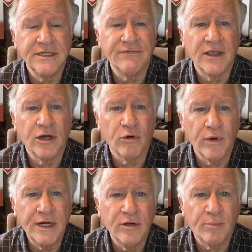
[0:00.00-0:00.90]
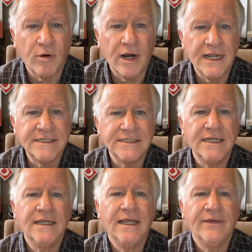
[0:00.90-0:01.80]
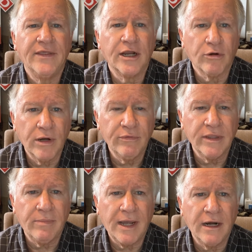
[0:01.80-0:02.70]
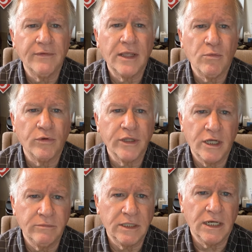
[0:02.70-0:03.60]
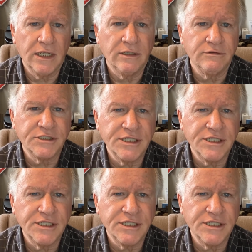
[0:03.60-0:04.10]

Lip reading: If they agree to a price and they agree with the buyer, they want the home to close.